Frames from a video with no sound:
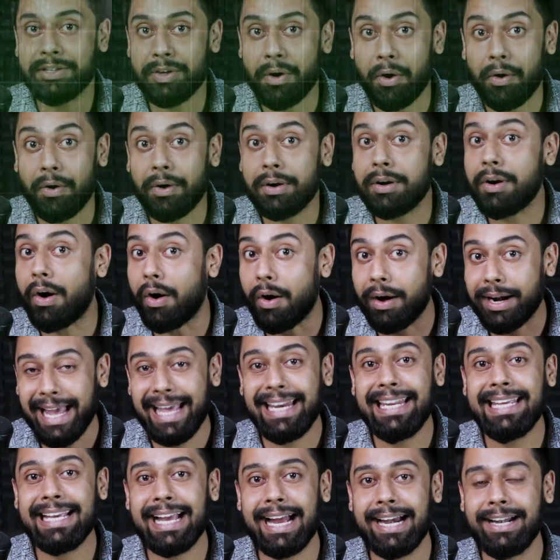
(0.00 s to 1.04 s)
Tor or
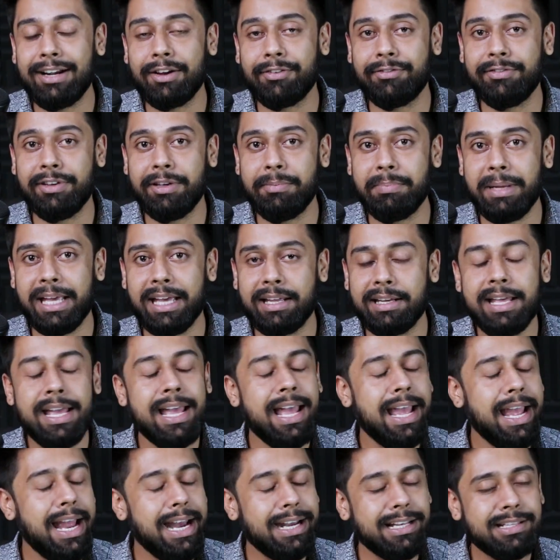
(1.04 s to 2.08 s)
any kind of VPN.
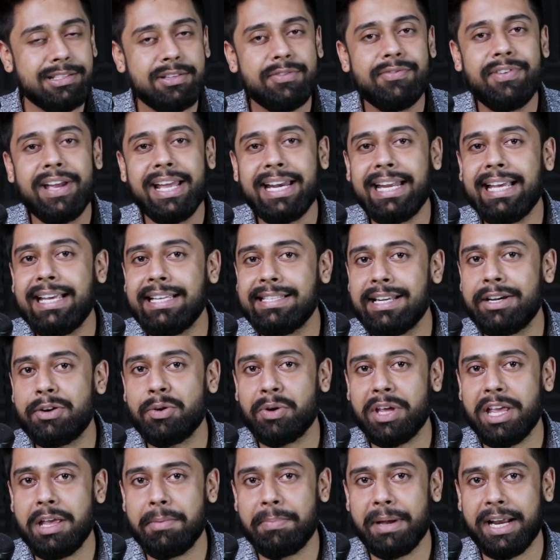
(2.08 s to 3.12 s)
It is very easy to
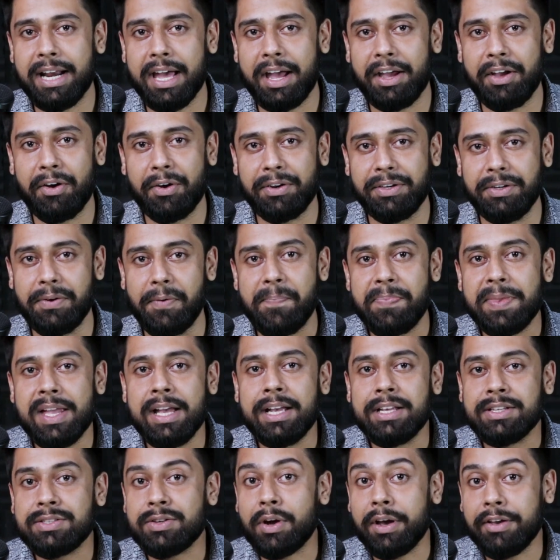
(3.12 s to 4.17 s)
keep an eye on you.
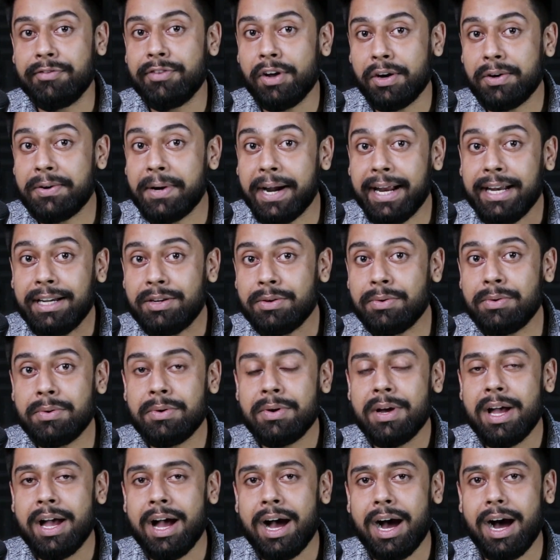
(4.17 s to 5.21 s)
So if you're trying to
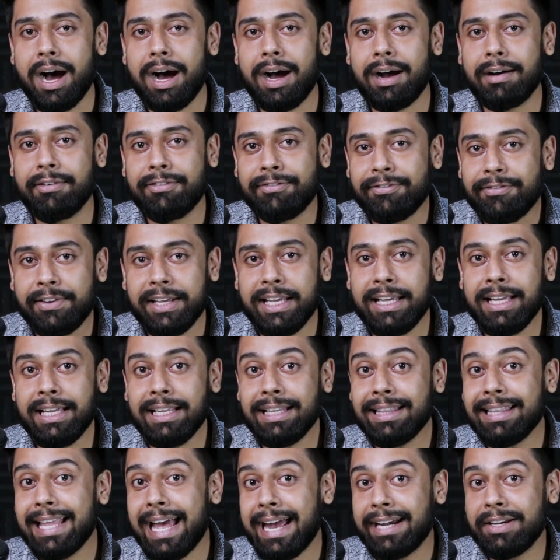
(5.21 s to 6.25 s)

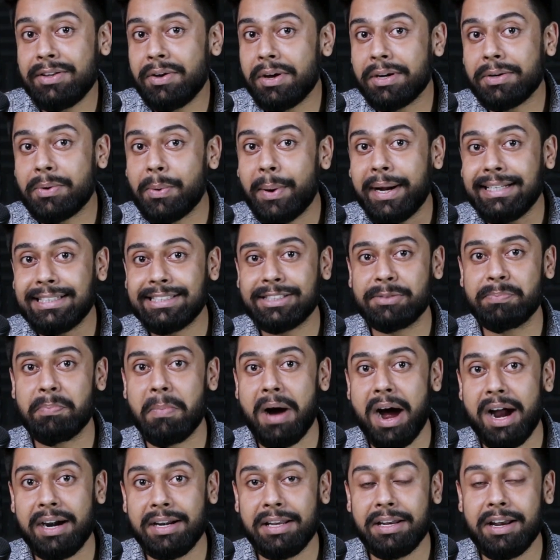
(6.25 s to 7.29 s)
feel that you're quite
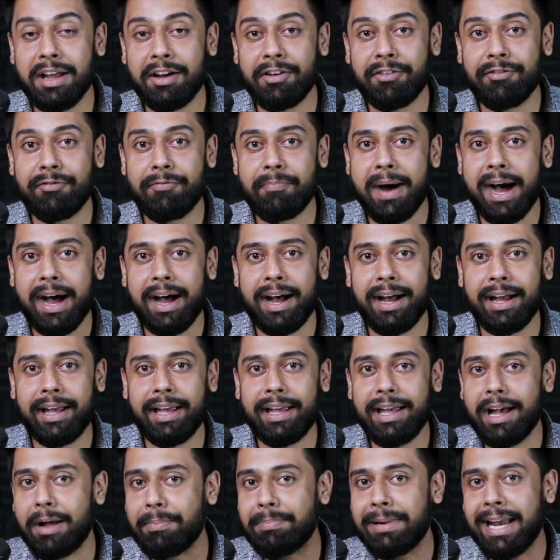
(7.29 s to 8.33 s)
smart enough
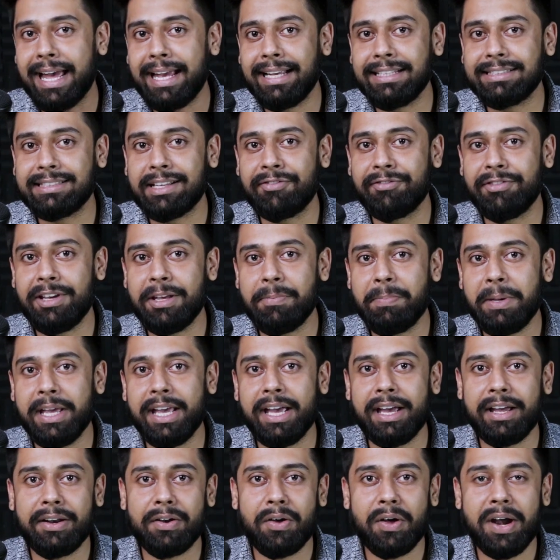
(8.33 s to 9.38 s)
by applying some
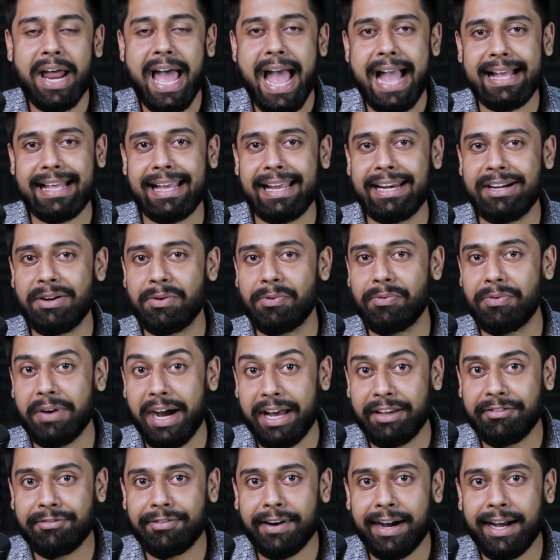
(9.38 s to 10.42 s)
VPN or hacking into
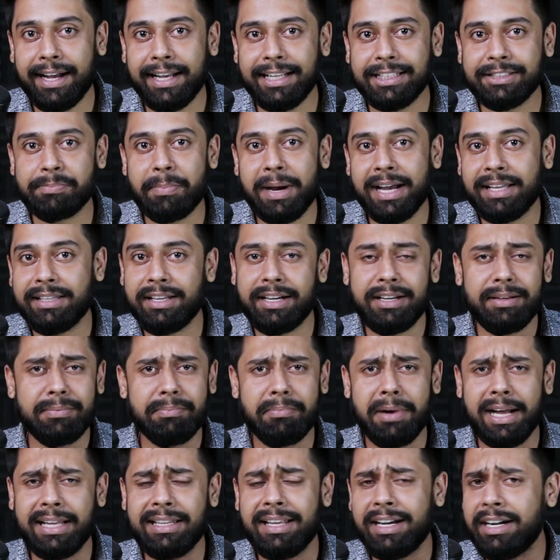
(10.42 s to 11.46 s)
Wi-Fi's by
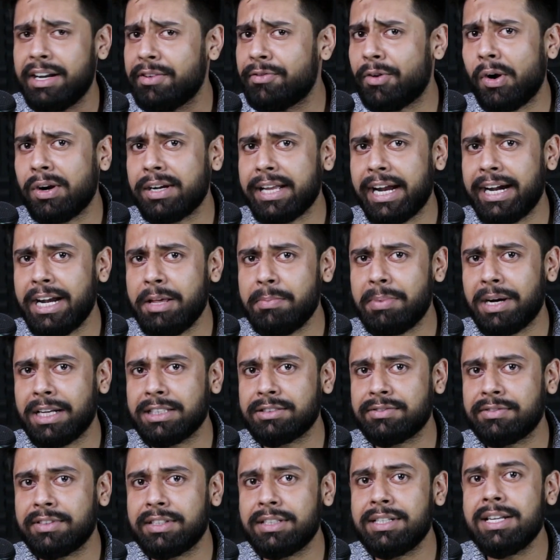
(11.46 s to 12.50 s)
their default ID
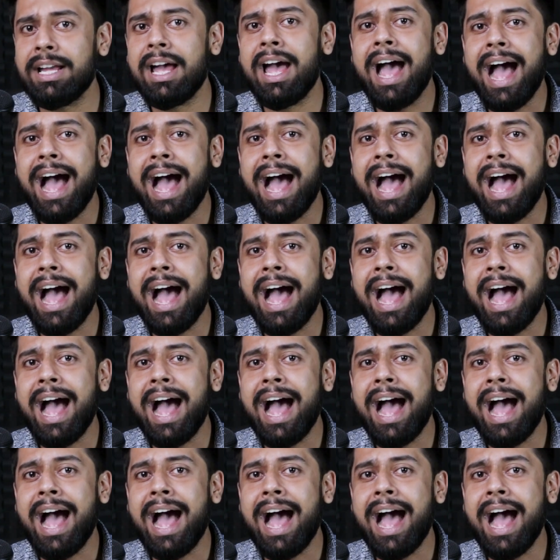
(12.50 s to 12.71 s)
password,